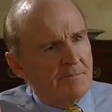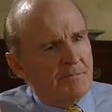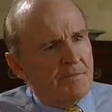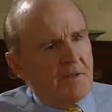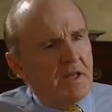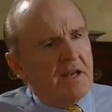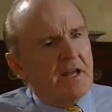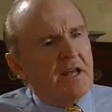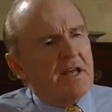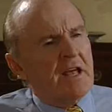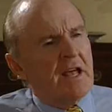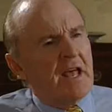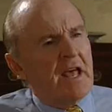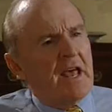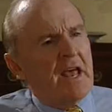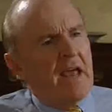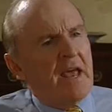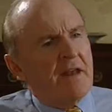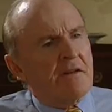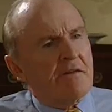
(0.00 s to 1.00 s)
And
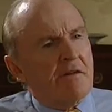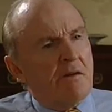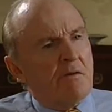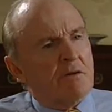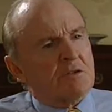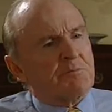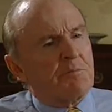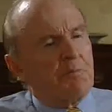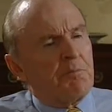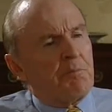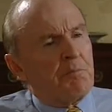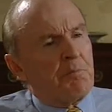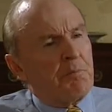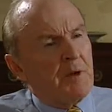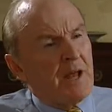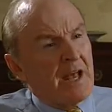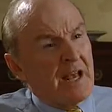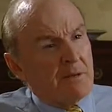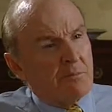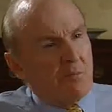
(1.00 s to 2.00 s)
here I was
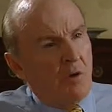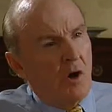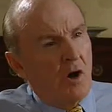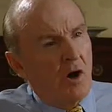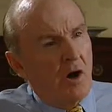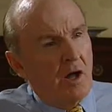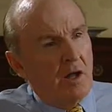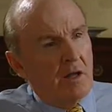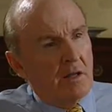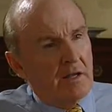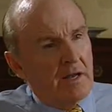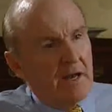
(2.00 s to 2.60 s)
playing ball.